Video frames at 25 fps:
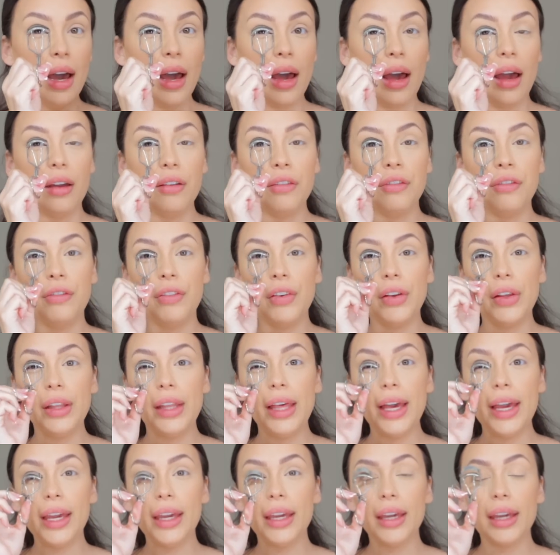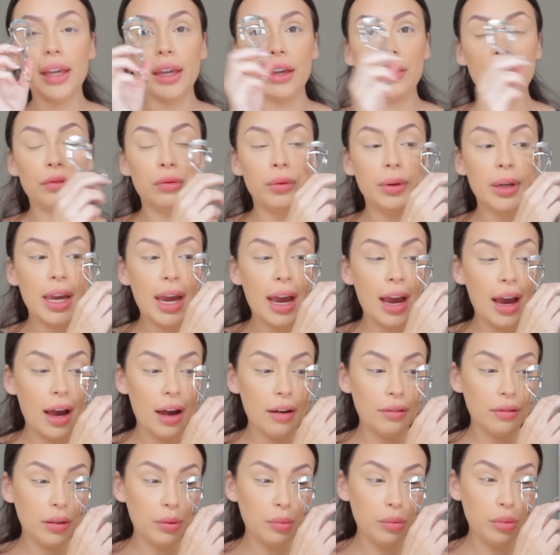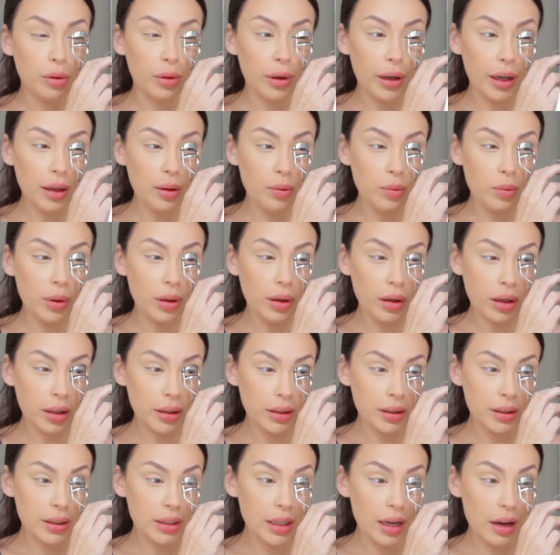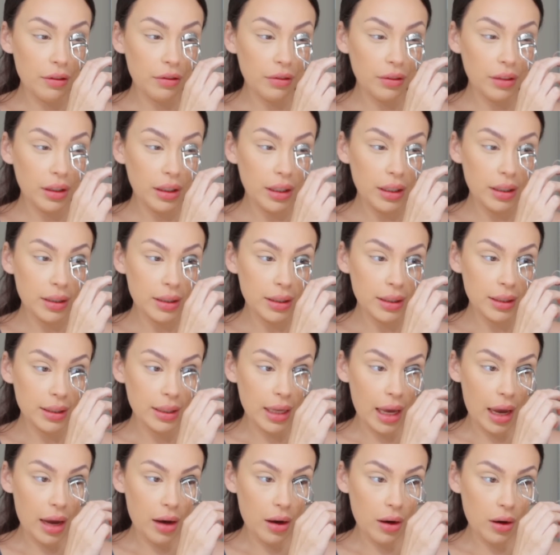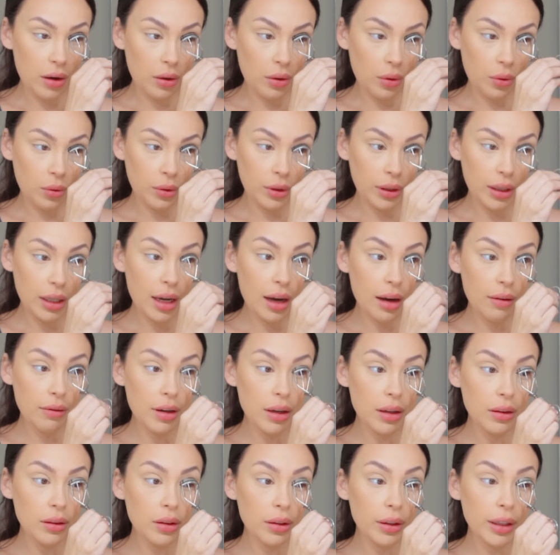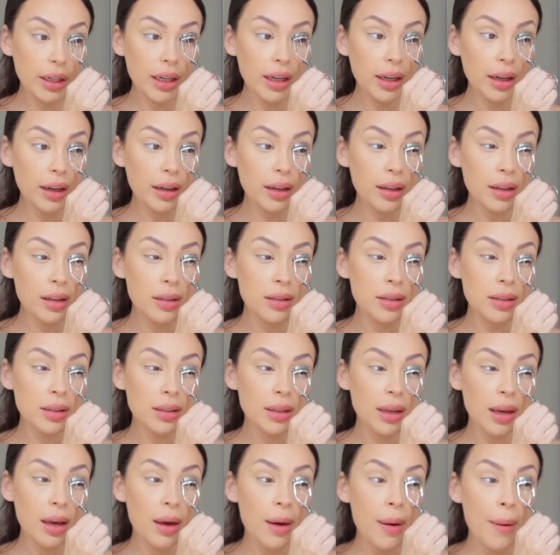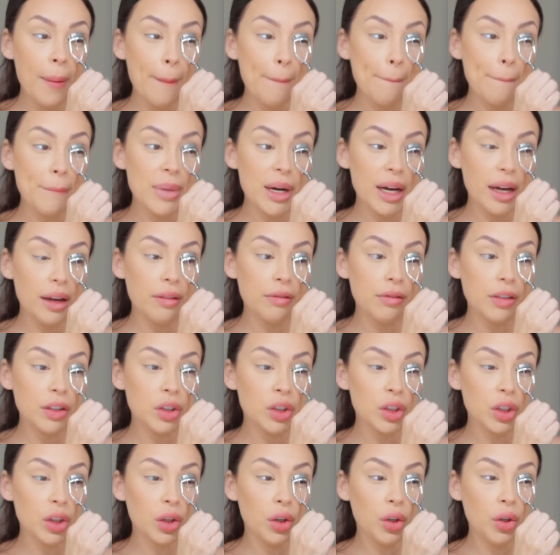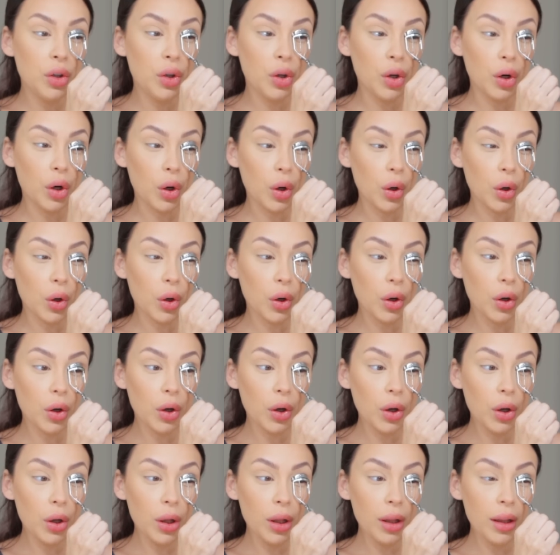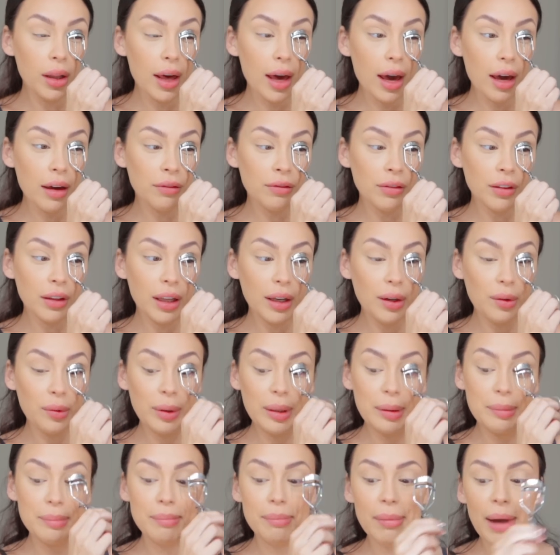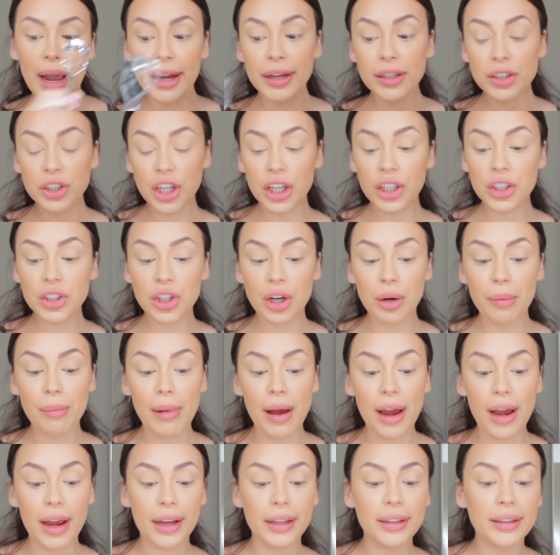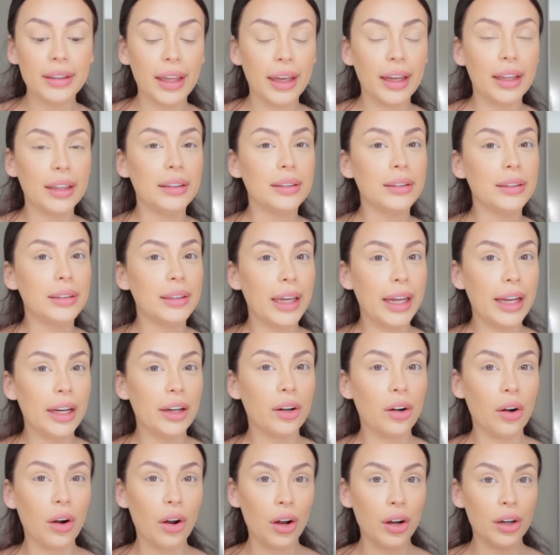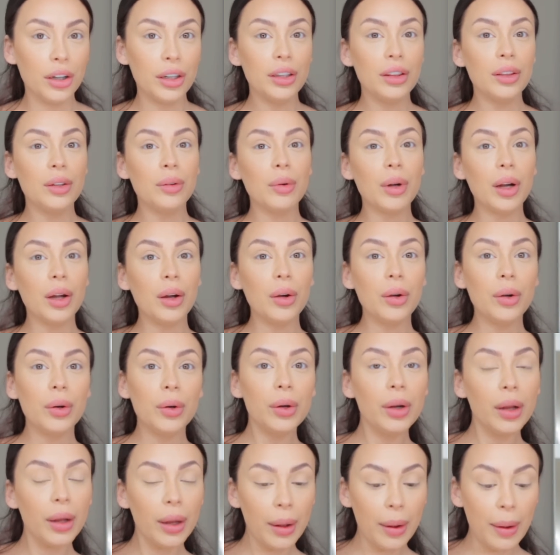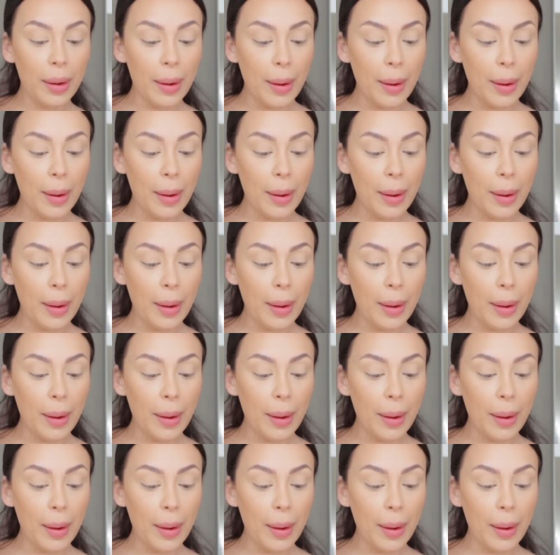I feel like if we have a boy, we are definitely set on only having 3 kids. but if it's a girl, I feel like we might change our mind like later on in the road,